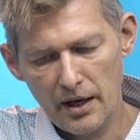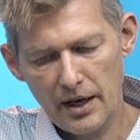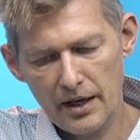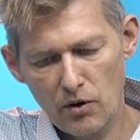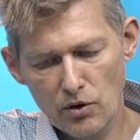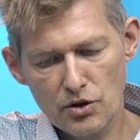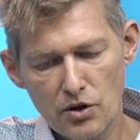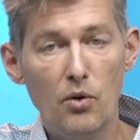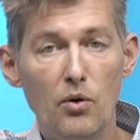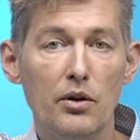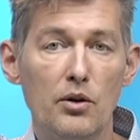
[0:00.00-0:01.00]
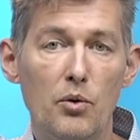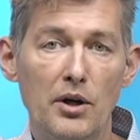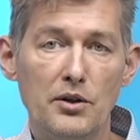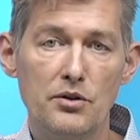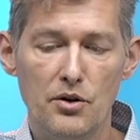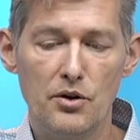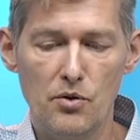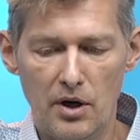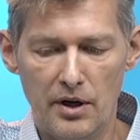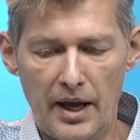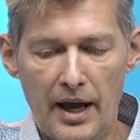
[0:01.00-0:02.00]
also the what's new
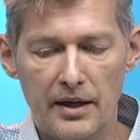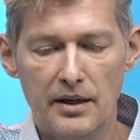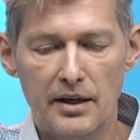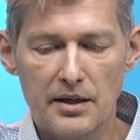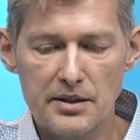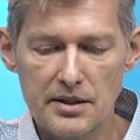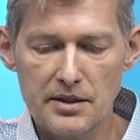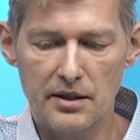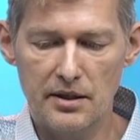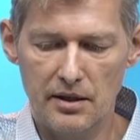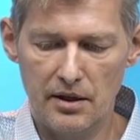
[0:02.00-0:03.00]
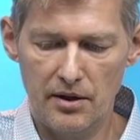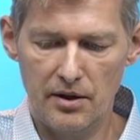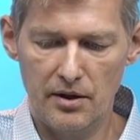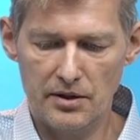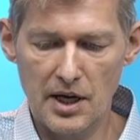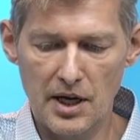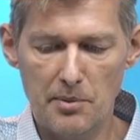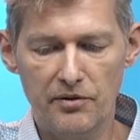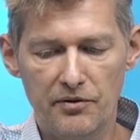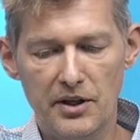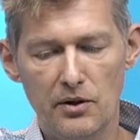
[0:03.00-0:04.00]
on adding existing table
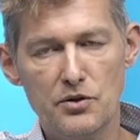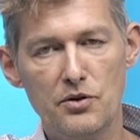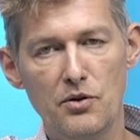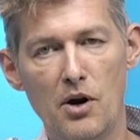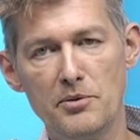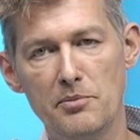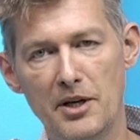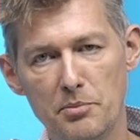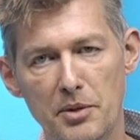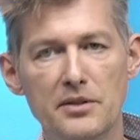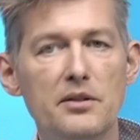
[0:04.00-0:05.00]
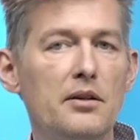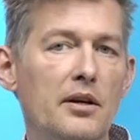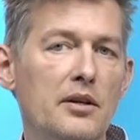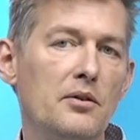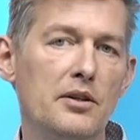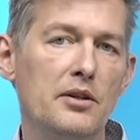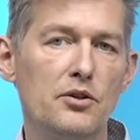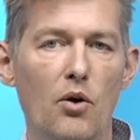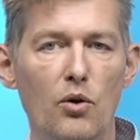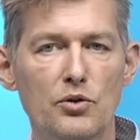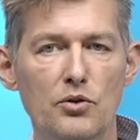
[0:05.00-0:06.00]
fields to optimize pages is
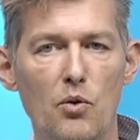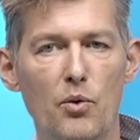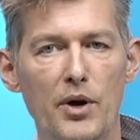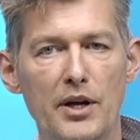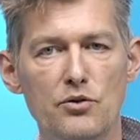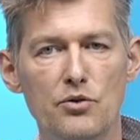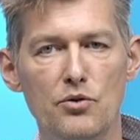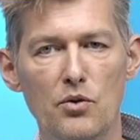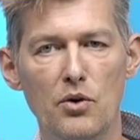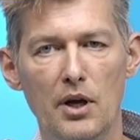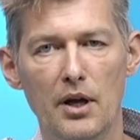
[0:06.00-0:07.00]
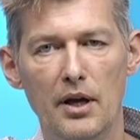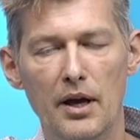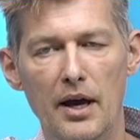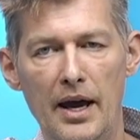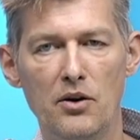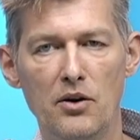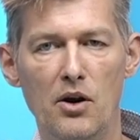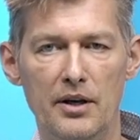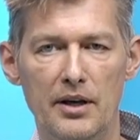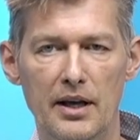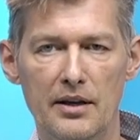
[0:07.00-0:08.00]
also a way to do ad hoc
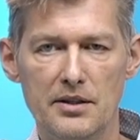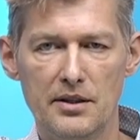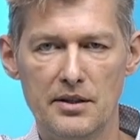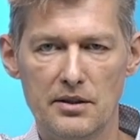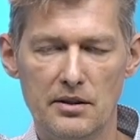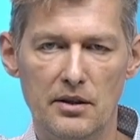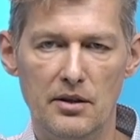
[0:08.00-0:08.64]
analysis,